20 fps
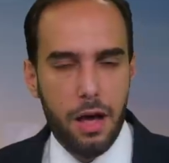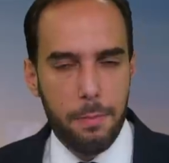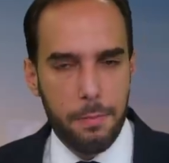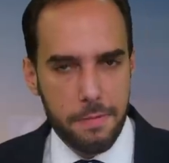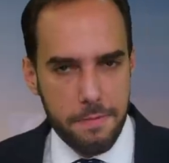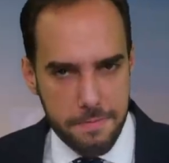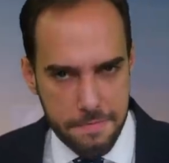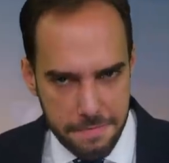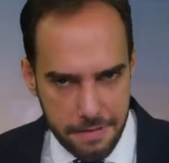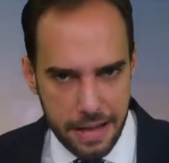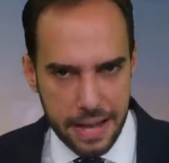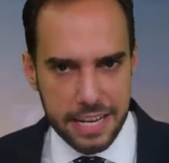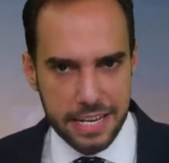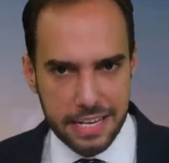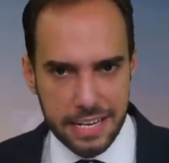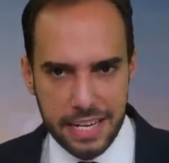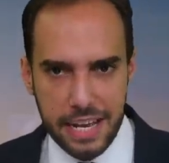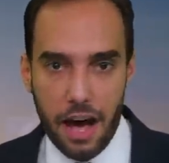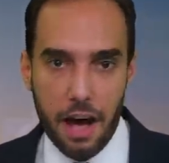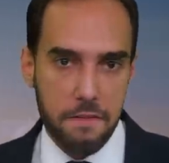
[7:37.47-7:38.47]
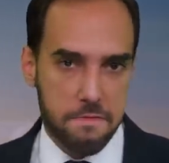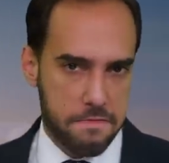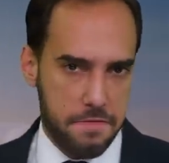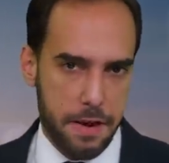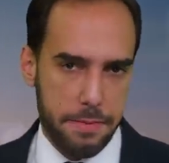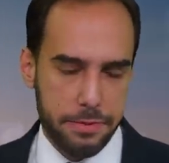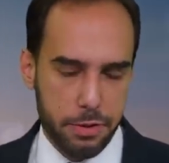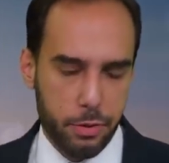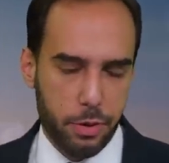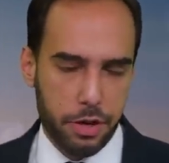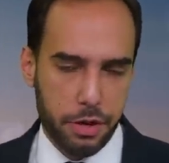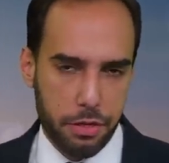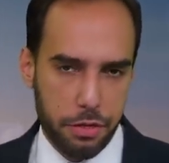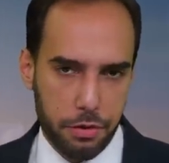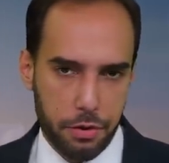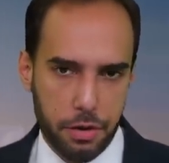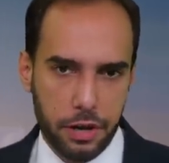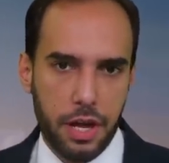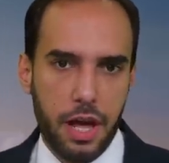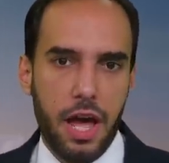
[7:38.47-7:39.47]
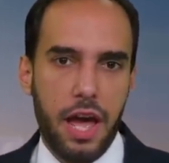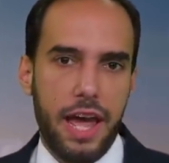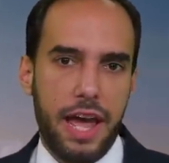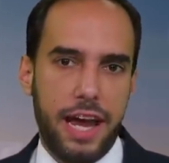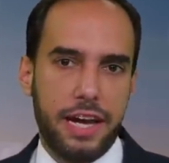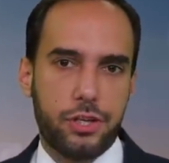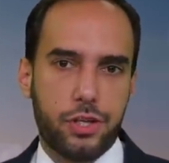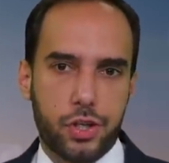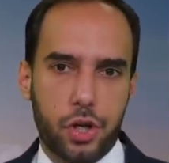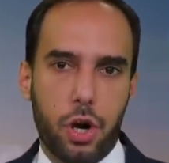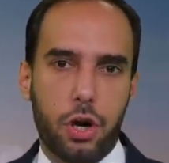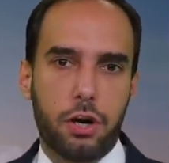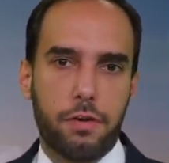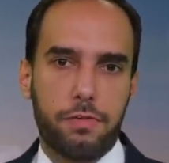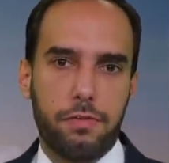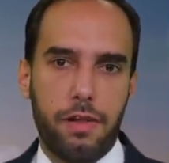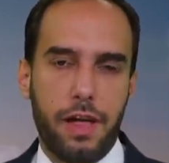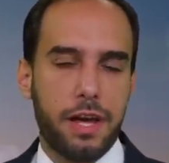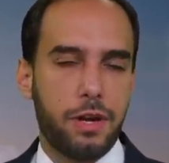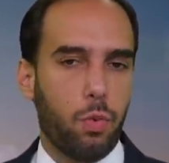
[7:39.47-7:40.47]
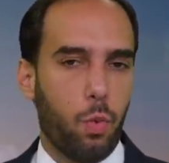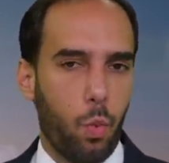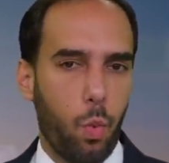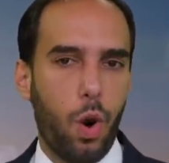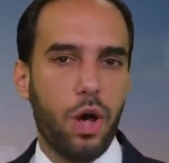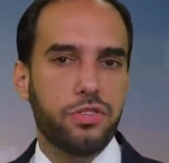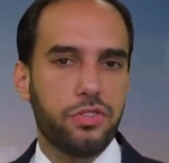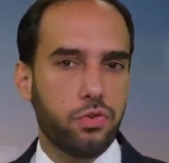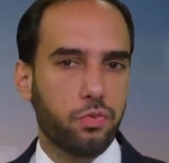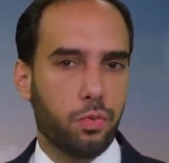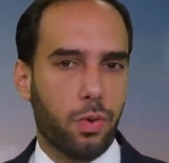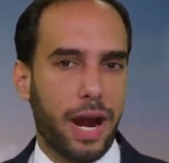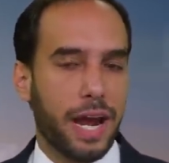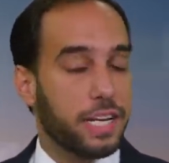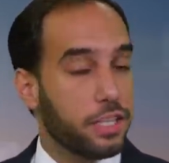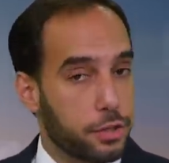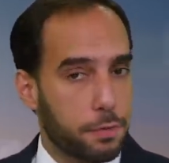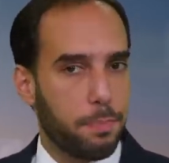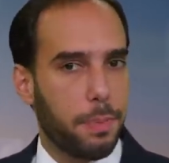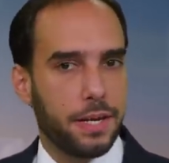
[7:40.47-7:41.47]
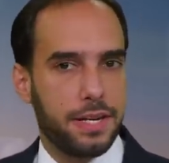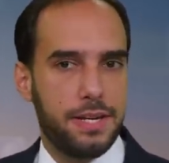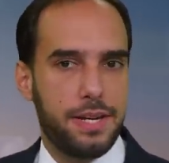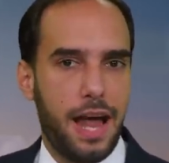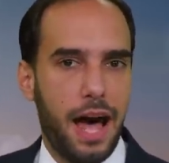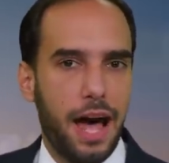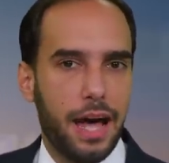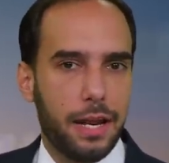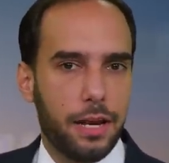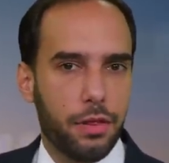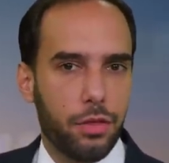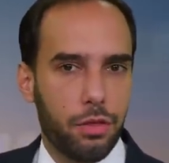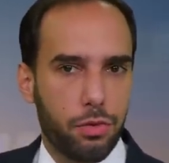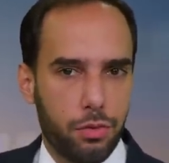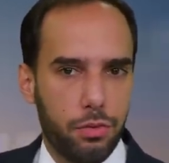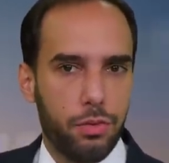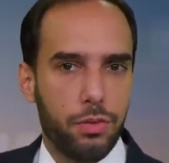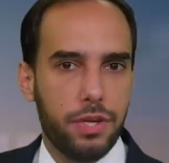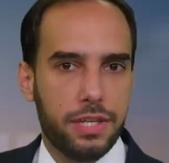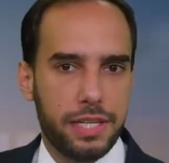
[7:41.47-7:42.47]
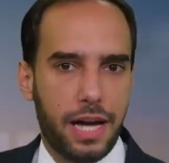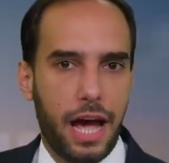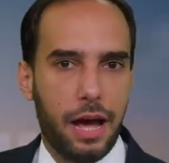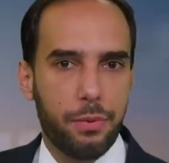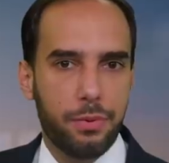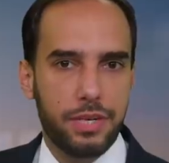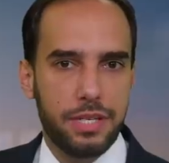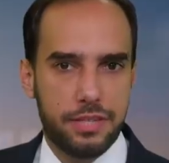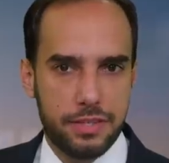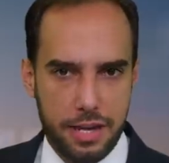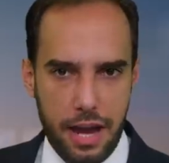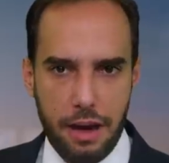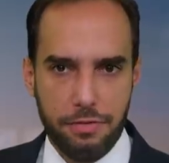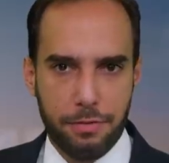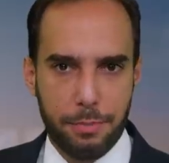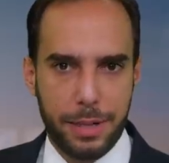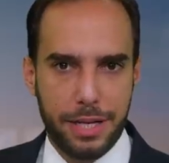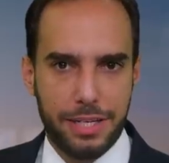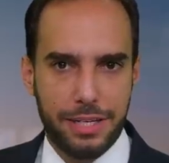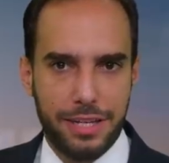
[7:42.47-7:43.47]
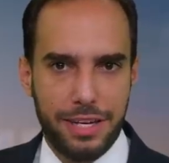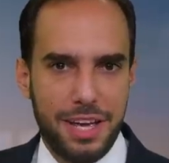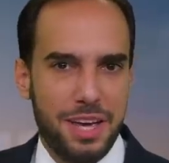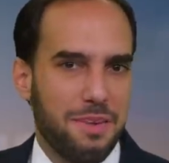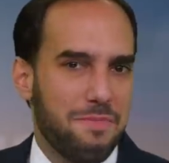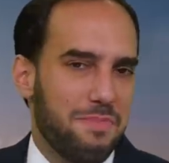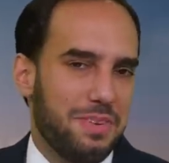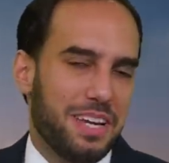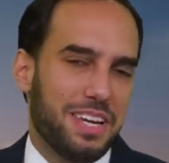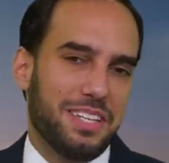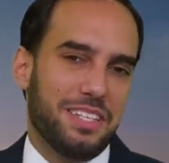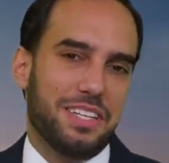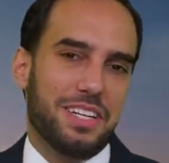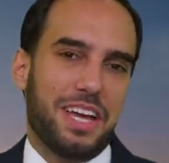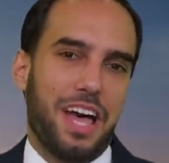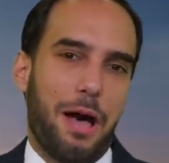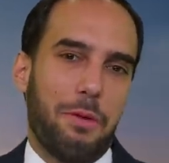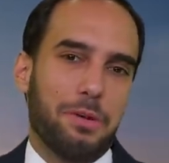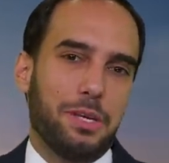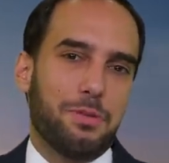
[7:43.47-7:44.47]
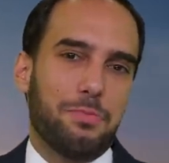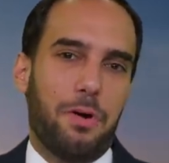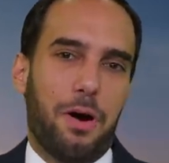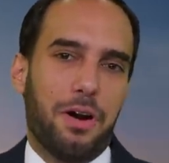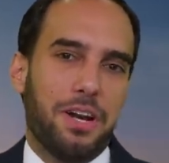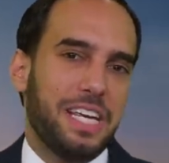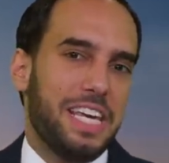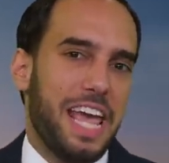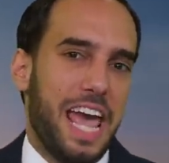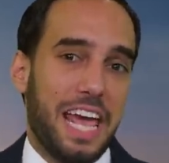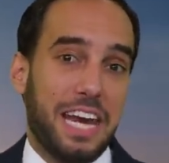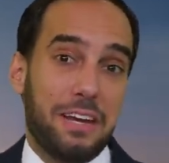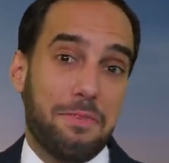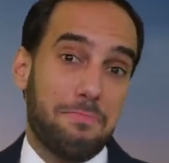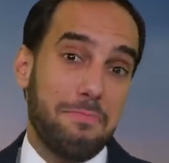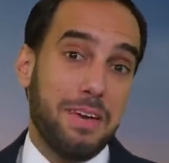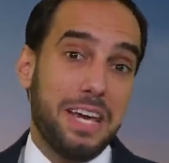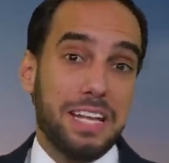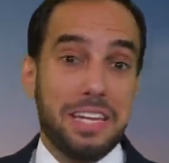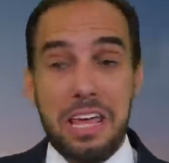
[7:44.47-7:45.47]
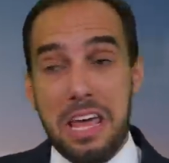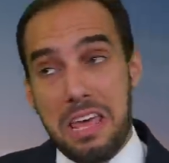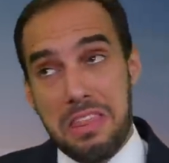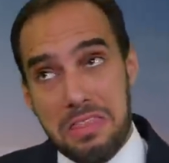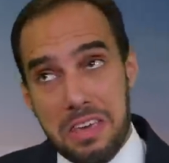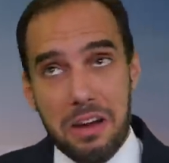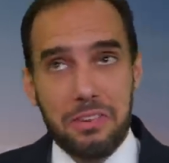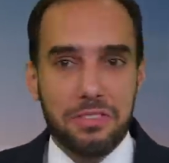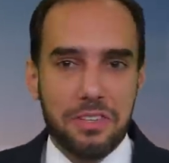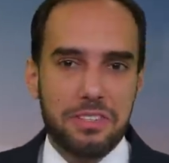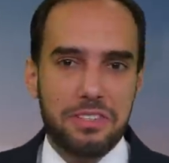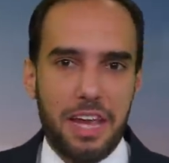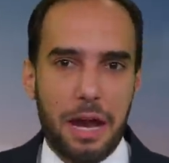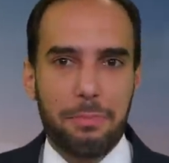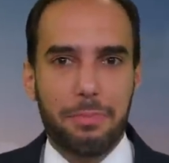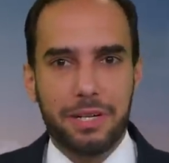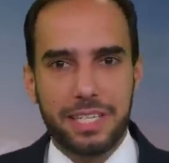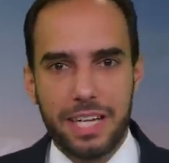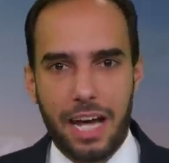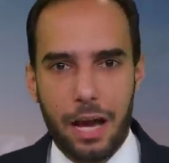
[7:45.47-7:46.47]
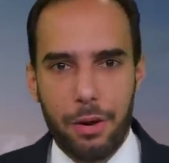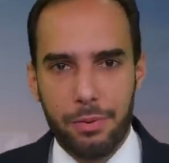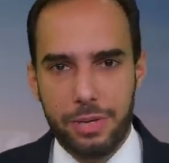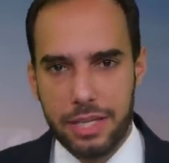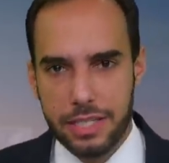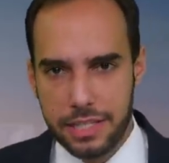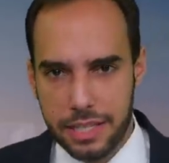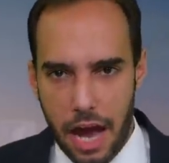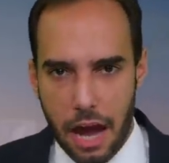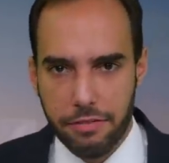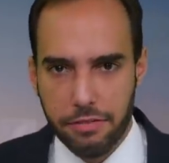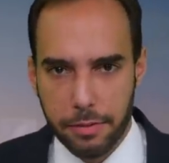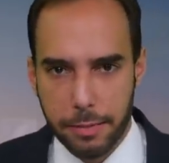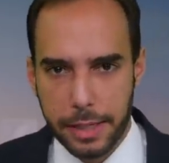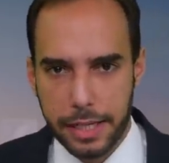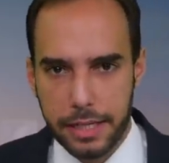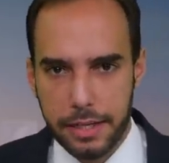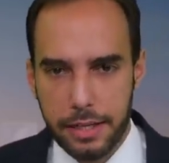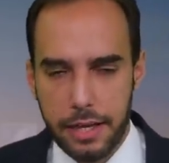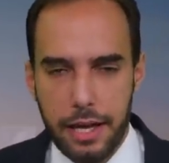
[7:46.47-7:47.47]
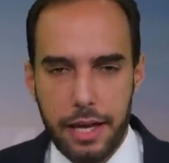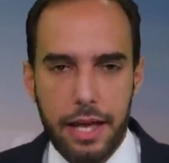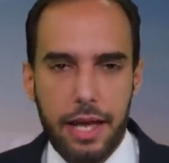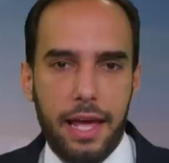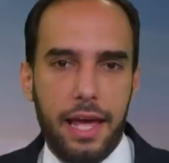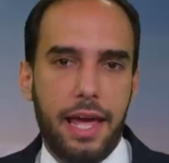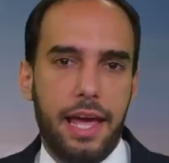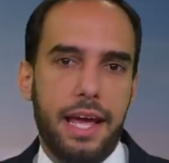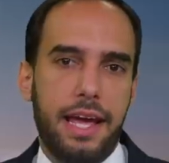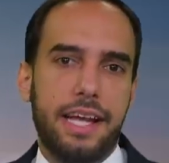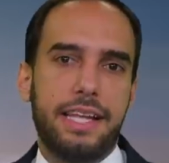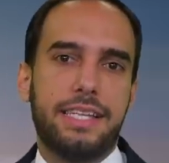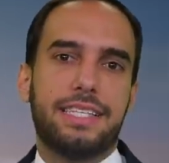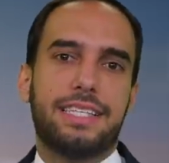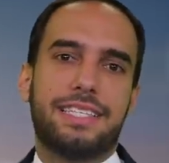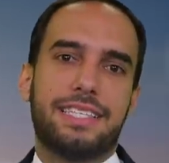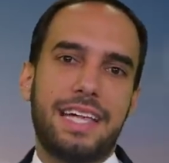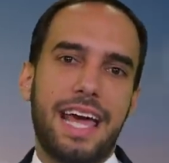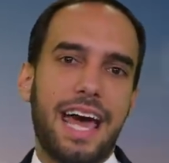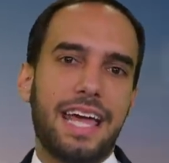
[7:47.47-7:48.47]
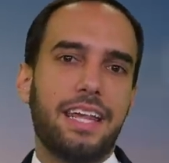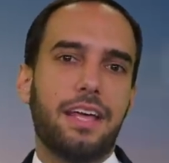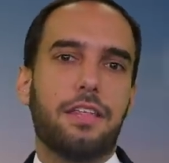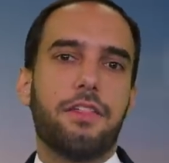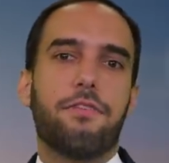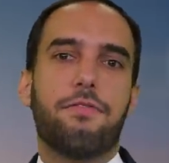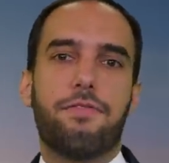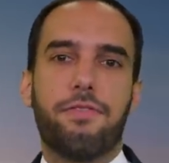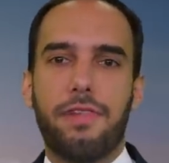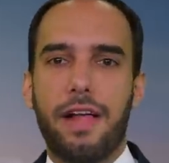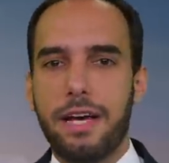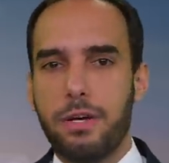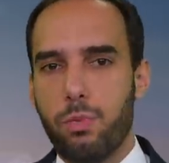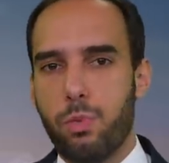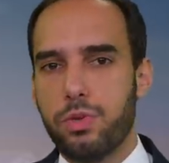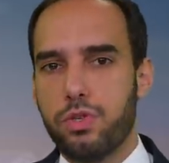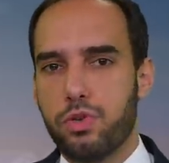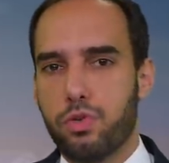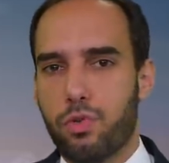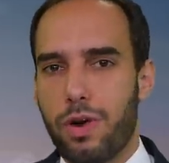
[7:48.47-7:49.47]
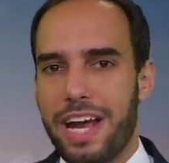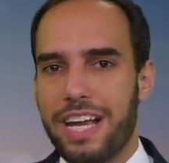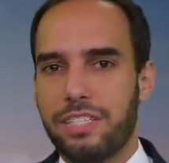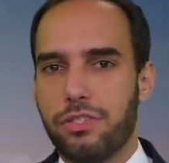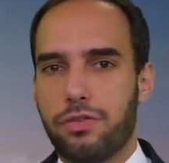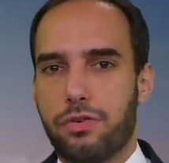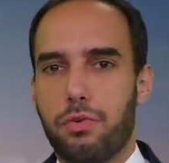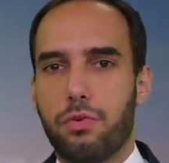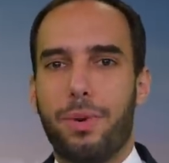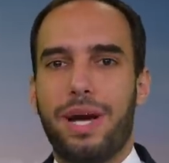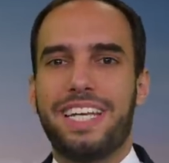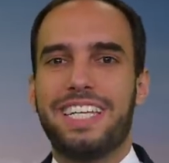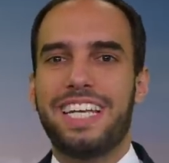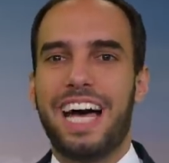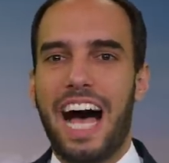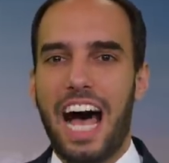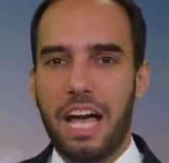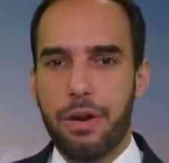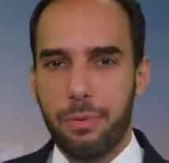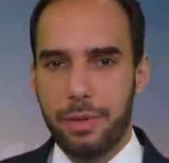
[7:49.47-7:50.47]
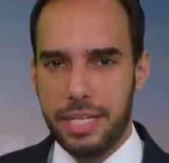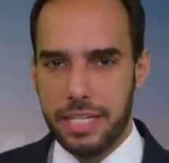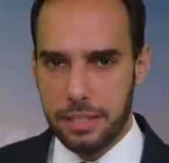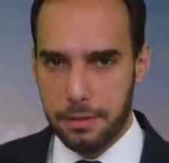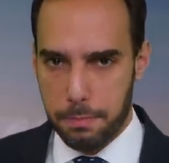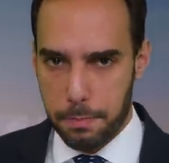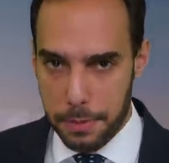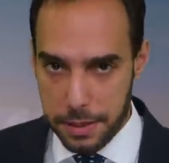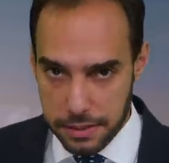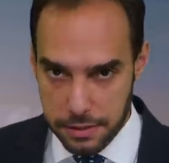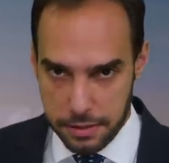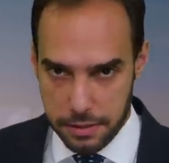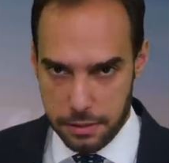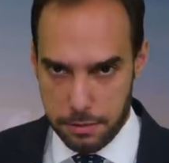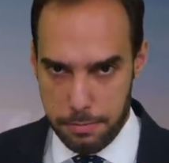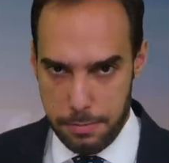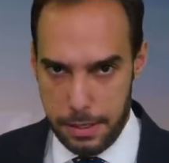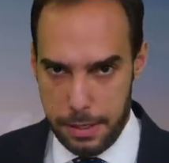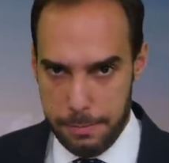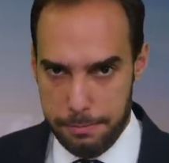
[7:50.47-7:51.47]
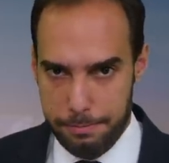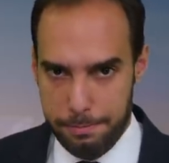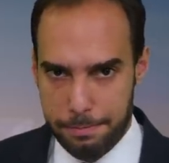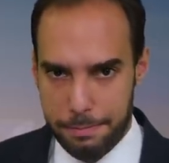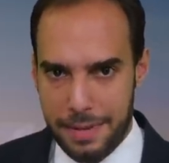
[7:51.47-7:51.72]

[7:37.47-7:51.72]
But finally, on February 3rd, a charter flight was arranged, but not through the Taiwanese government, because the Communist Party can't admit there's a separate Taiwanese government. Instead, the flight was arranged through a Taiwanese businessman.